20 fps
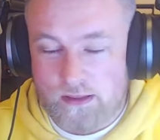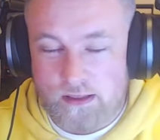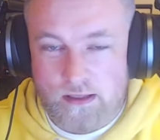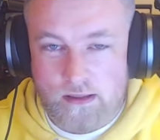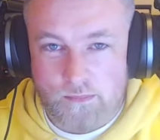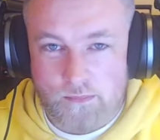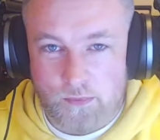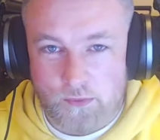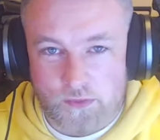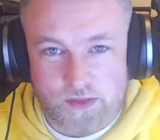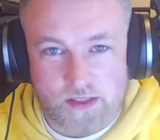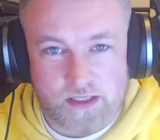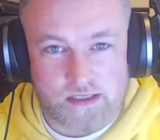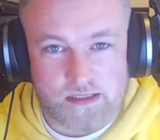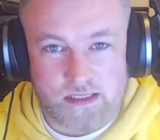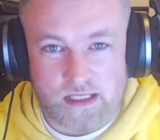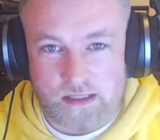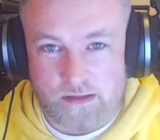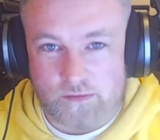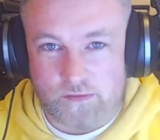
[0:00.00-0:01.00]
But things
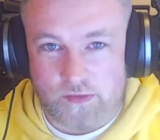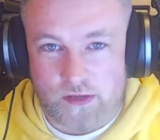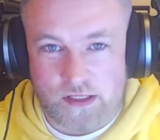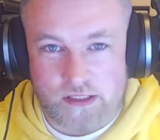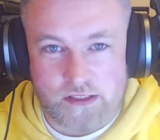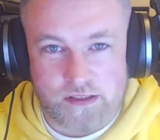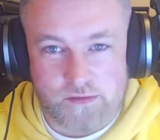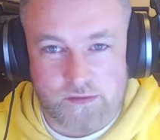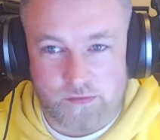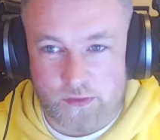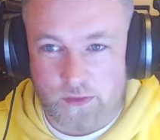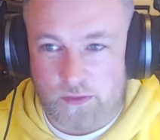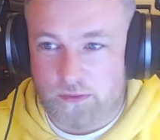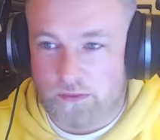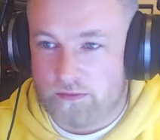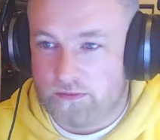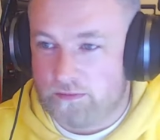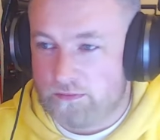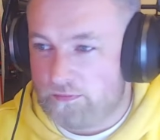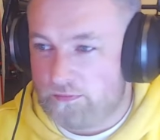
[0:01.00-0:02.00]
like fresh fruit,
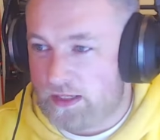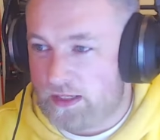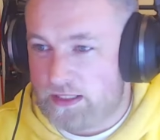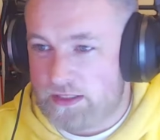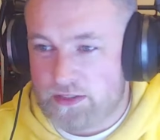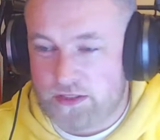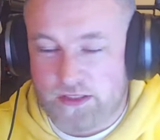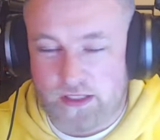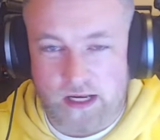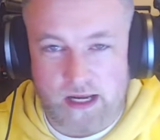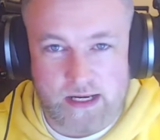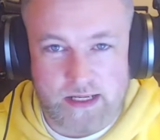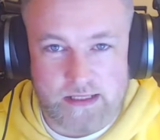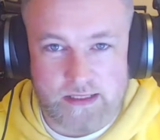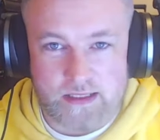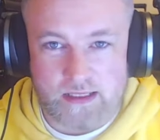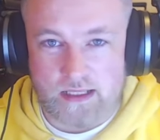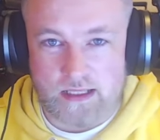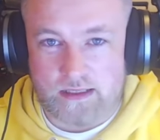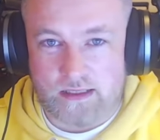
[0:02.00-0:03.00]
veg, anything
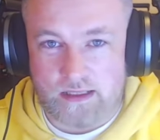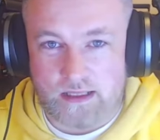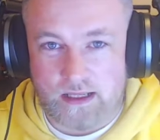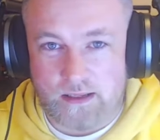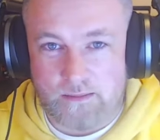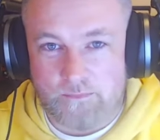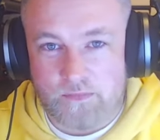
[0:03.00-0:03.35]
like that,